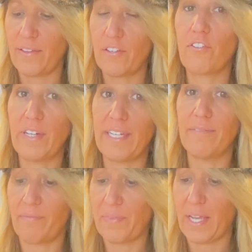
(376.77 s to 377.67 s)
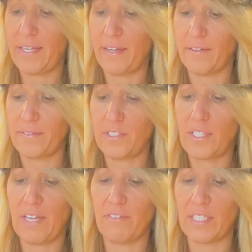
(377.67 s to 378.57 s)
Green. I know. You
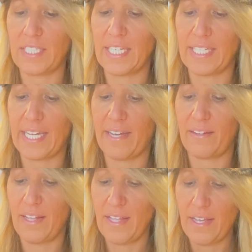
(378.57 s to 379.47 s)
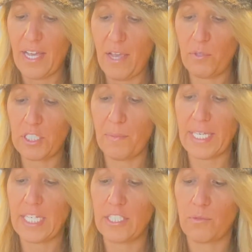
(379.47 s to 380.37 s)
can't really yell it out. I wish my
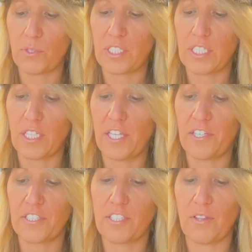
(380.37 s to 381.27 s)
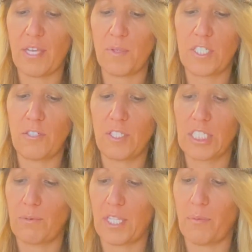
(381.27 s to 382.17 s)
kids were still little so they would do
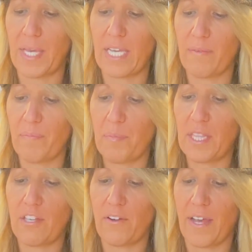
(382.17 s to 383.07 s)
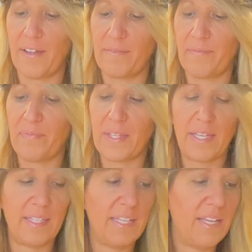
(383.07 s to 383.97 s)
this with me, but they're not.
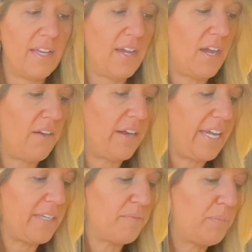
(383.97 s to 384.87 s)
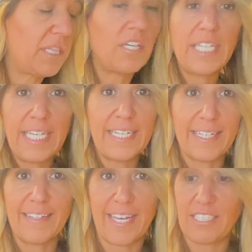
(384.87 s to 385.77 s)
All right, but they'll eat
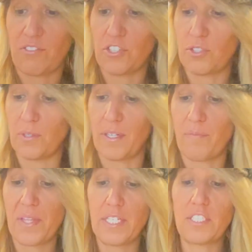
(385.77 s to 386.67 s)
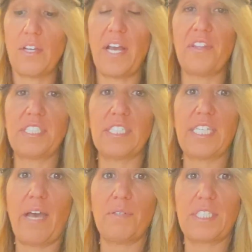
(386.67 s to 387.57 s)
it, that's for sure. So now this is
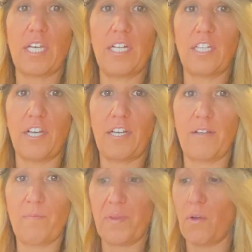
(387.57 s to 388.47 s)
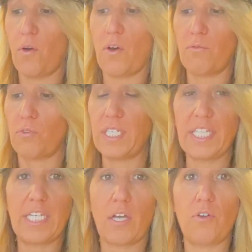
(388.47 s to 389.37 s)
how it's going to look, all
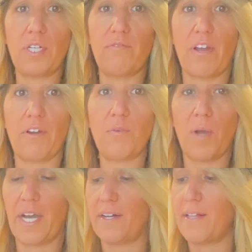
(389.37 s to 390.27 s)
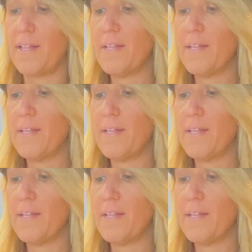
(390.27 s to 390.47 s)
really coated very well.